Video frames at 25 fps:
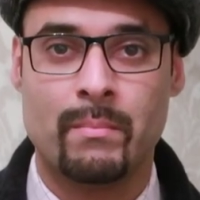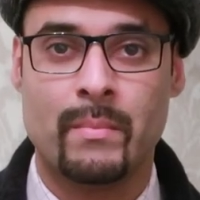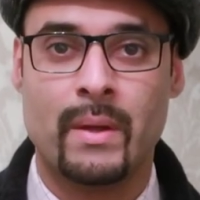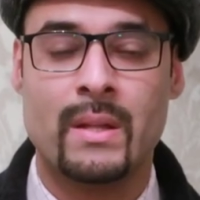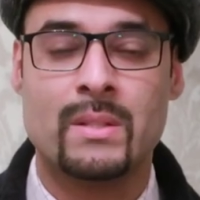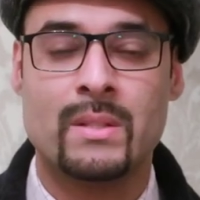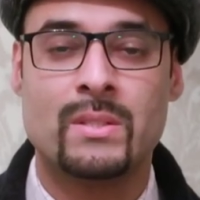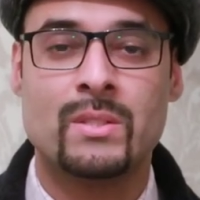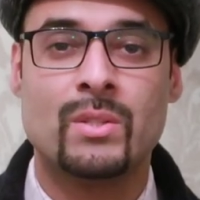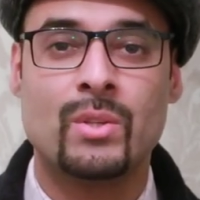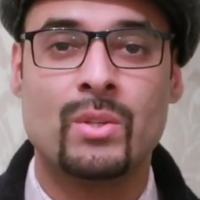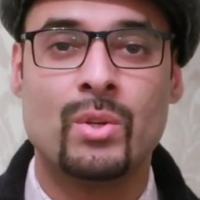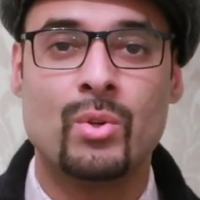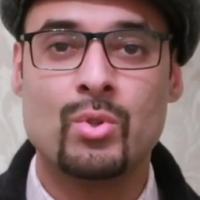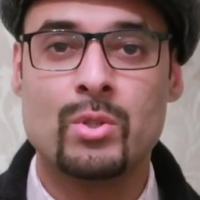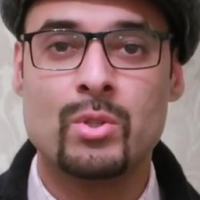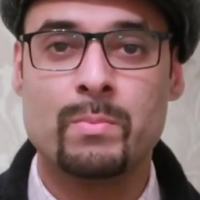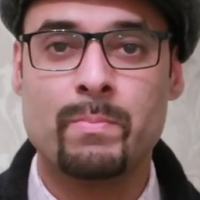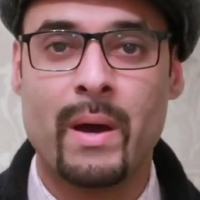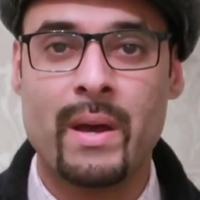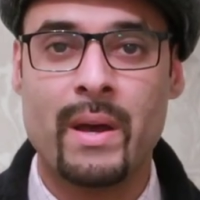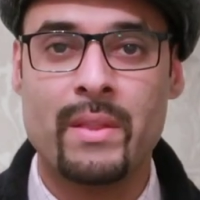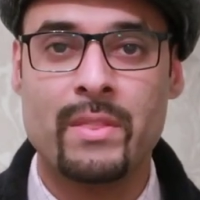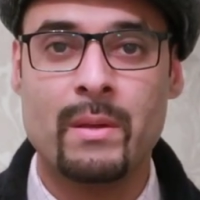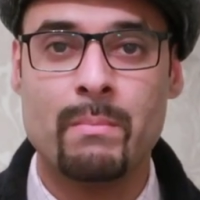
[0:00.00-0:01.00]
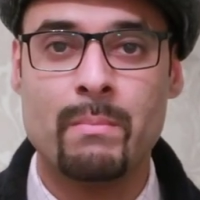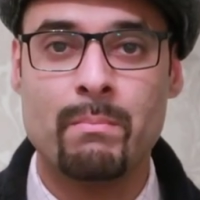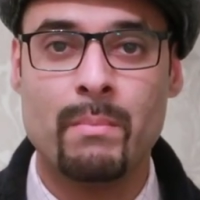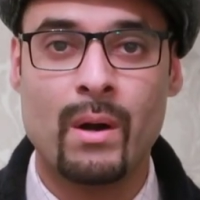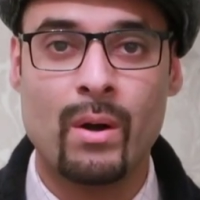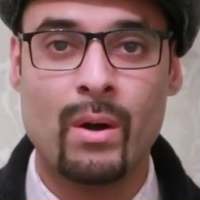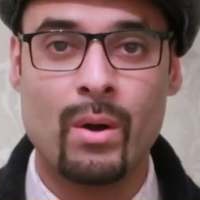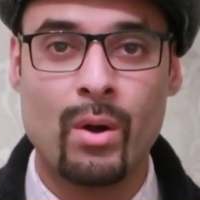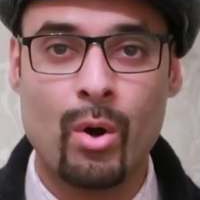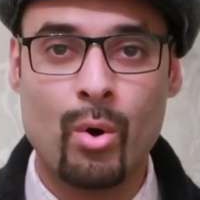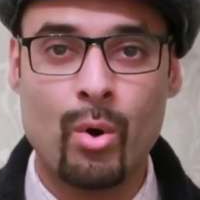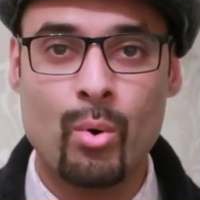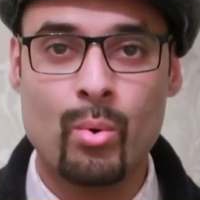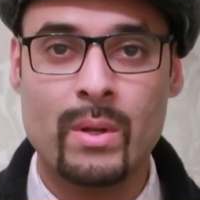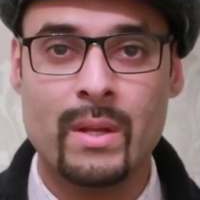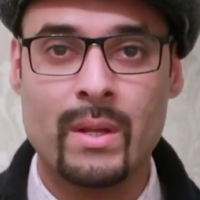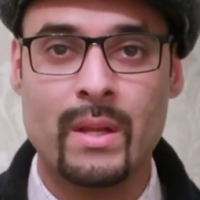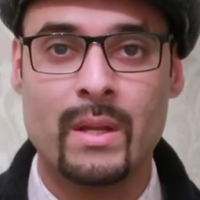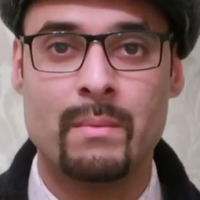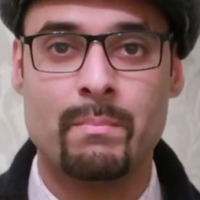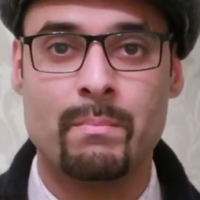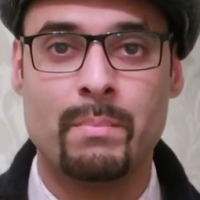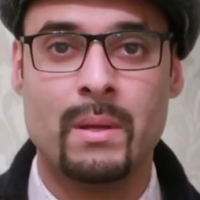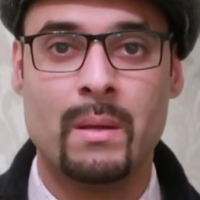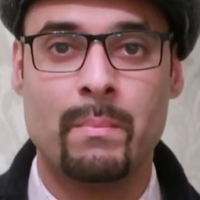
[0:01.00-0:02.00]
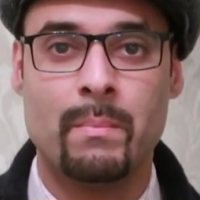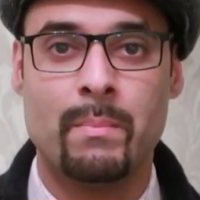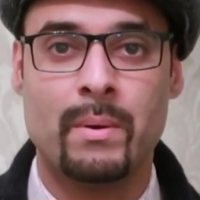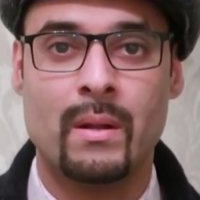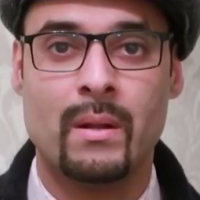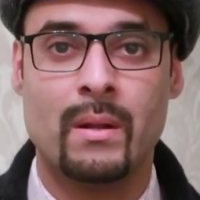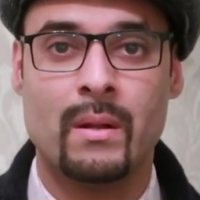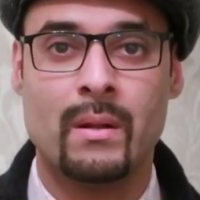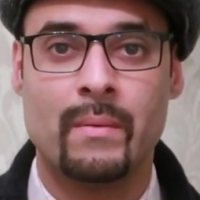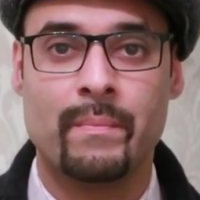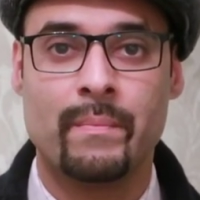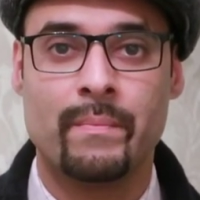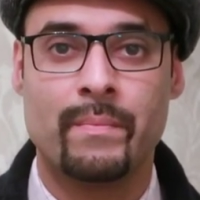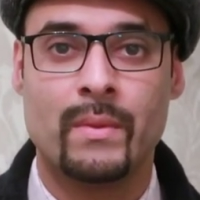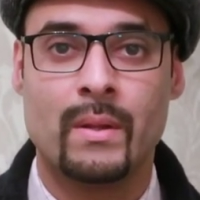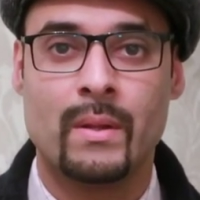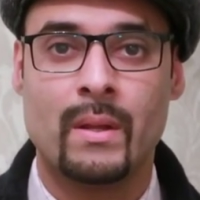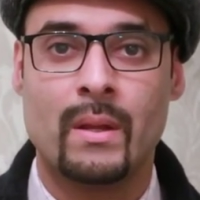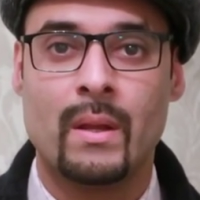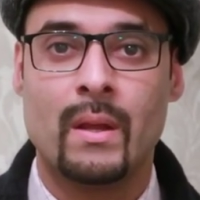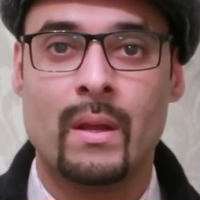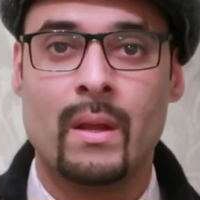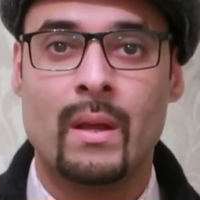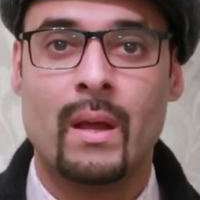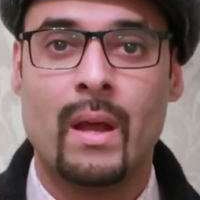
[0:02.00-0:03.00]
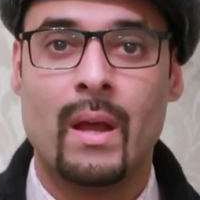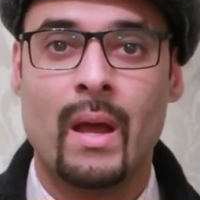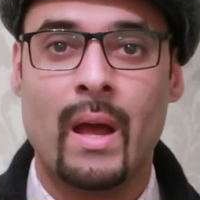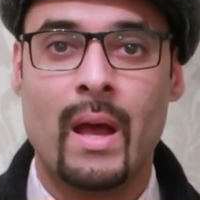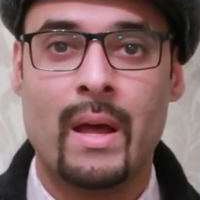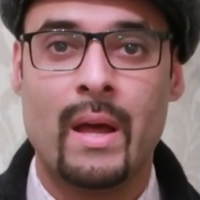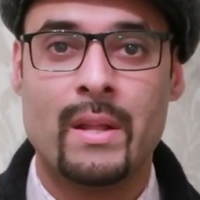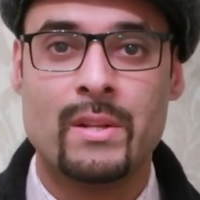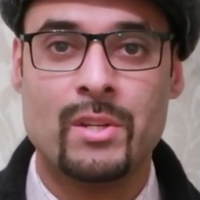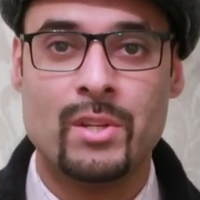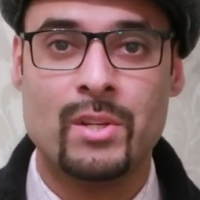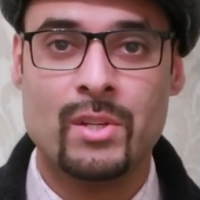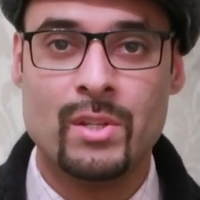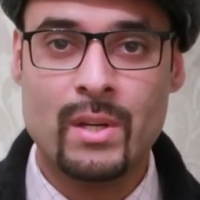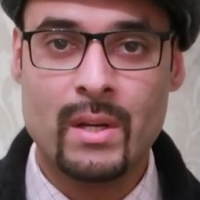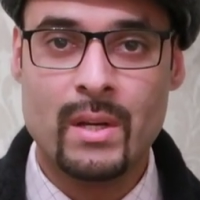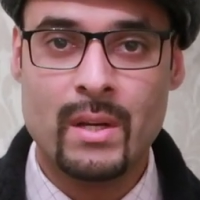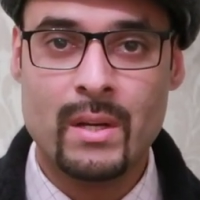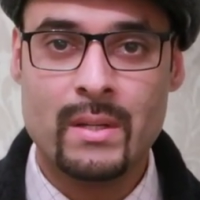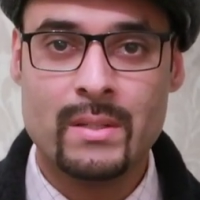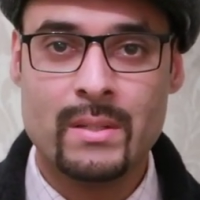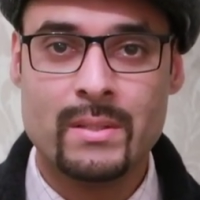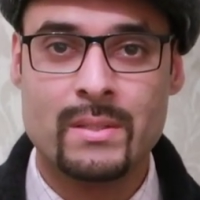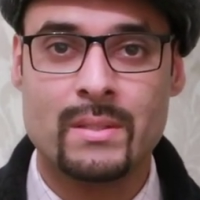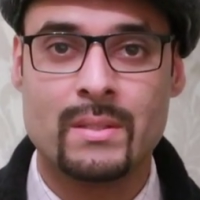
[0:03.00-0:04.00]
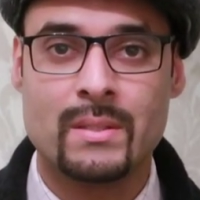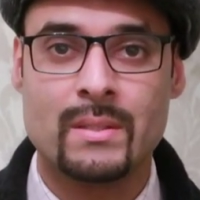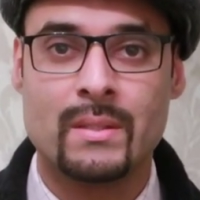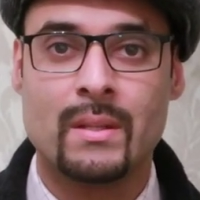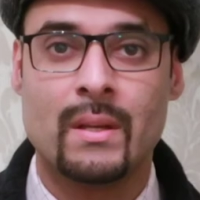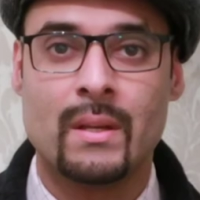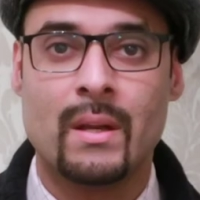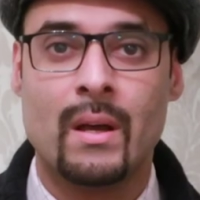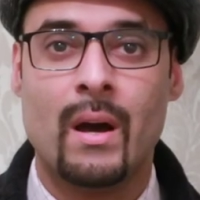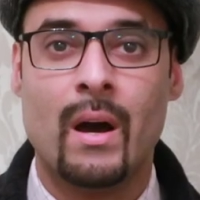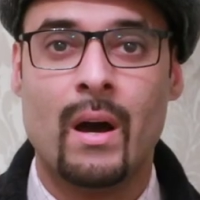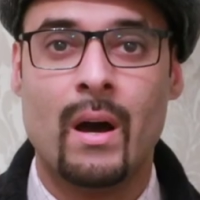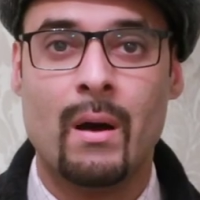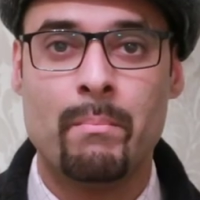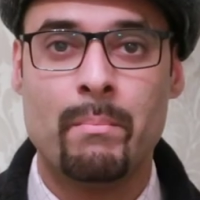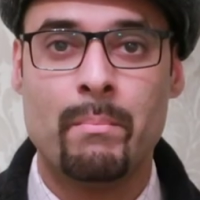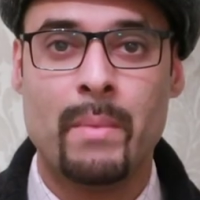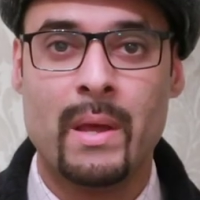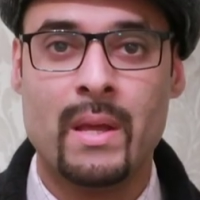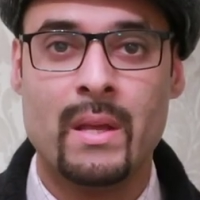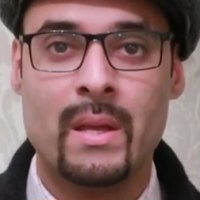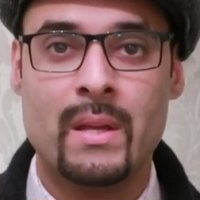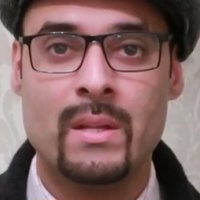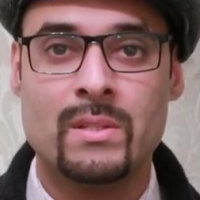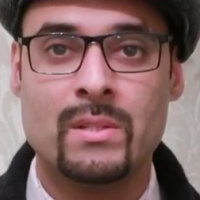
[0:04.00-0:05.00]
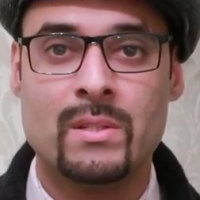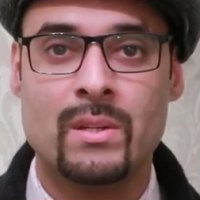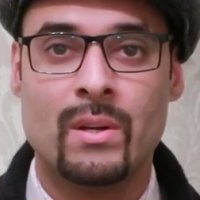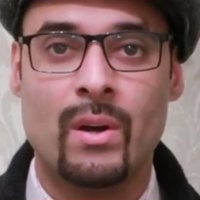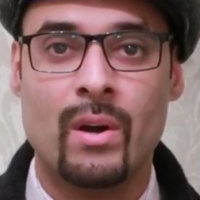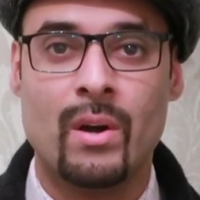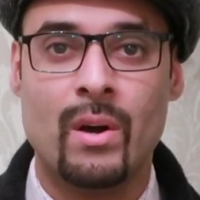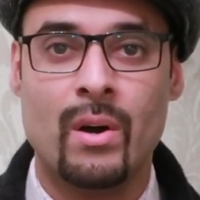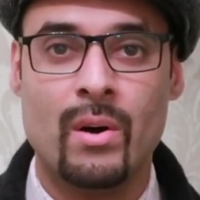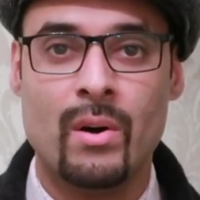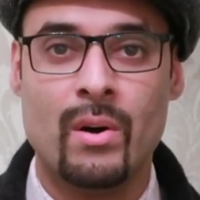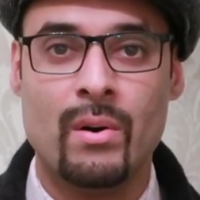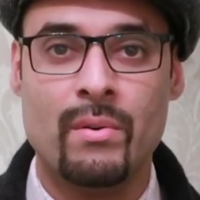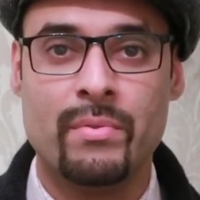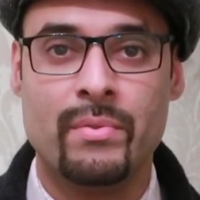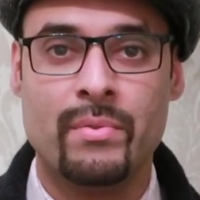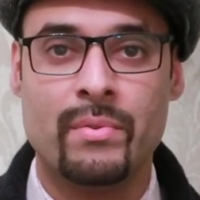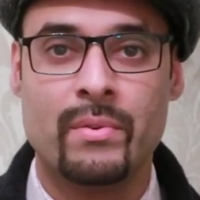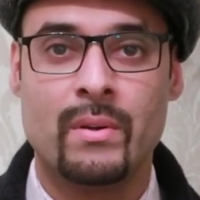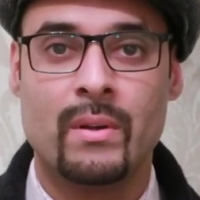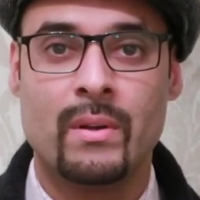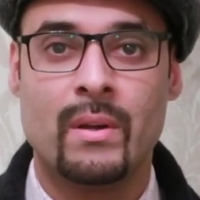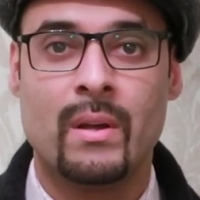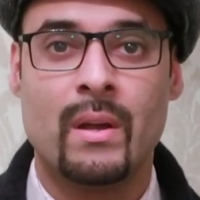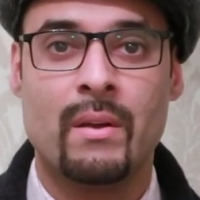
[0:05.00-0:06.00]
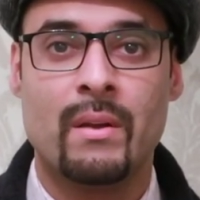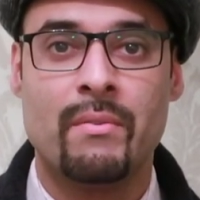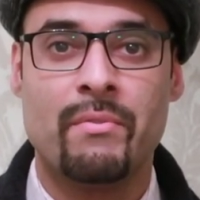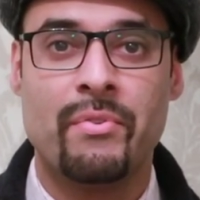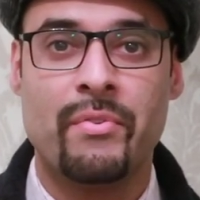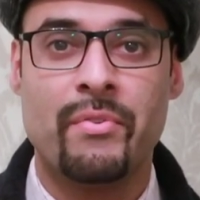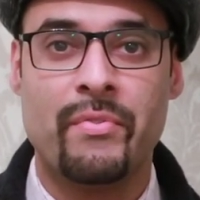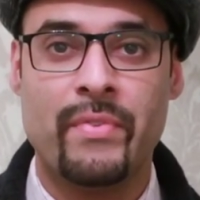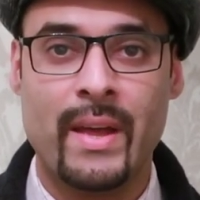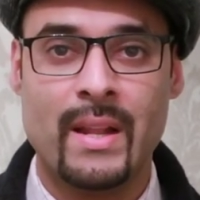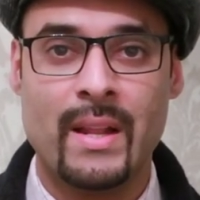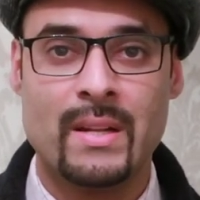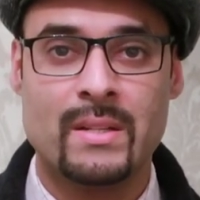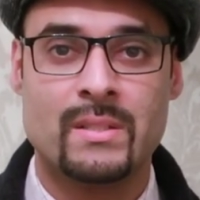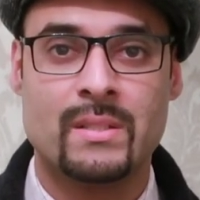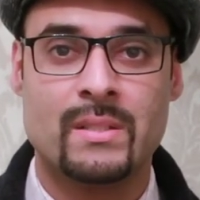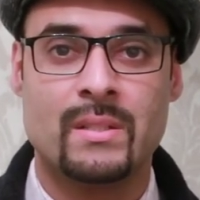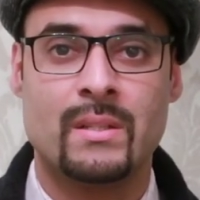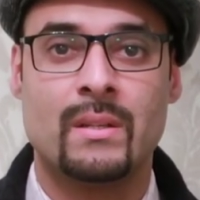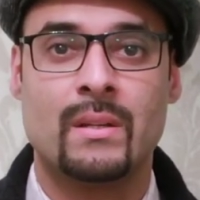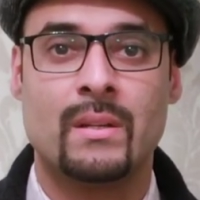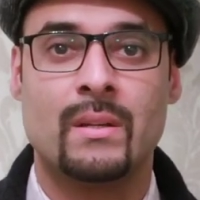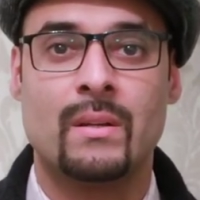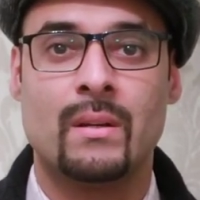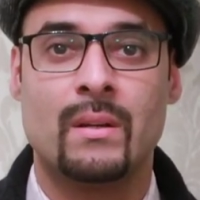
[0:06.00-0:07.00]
It's used by the Mongolian people. And yurts are made of felt.